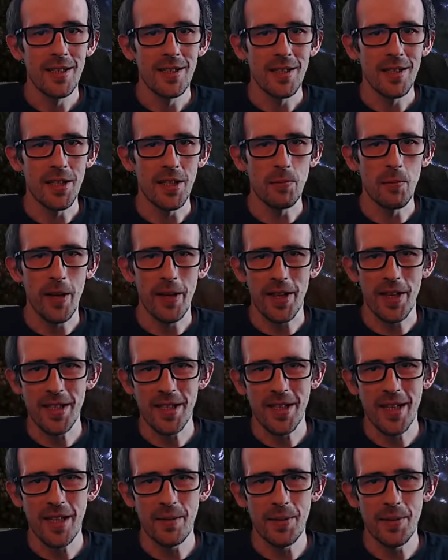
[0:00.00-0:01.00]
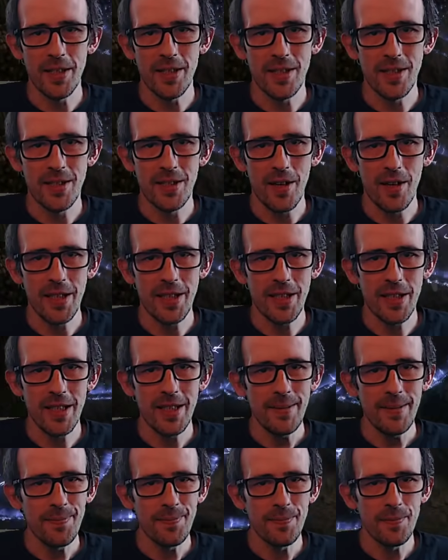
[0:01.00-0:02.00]
This is where things can get a bit
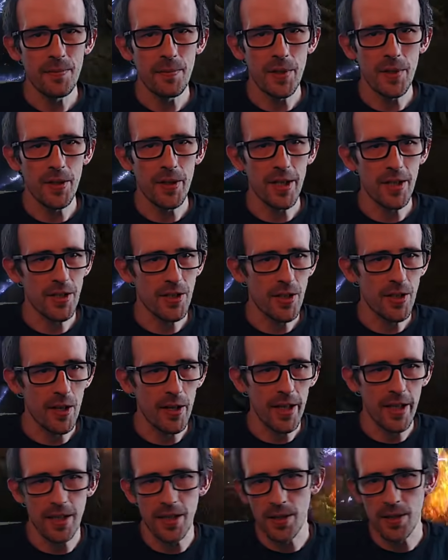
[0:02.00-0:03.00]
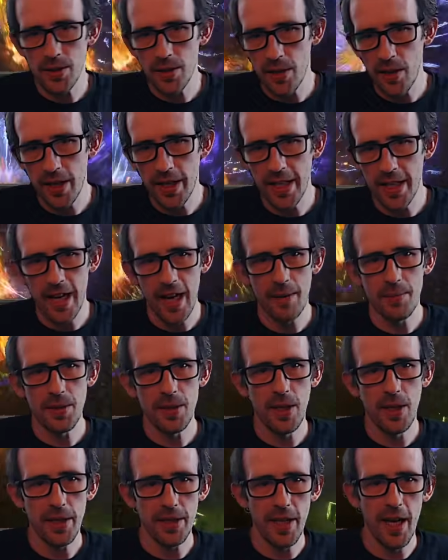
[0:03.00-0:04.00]
dicey when you get stuck in tiny
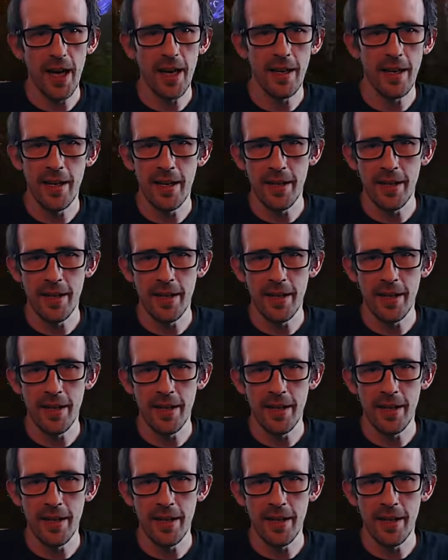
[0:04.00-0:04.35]
gaps like that.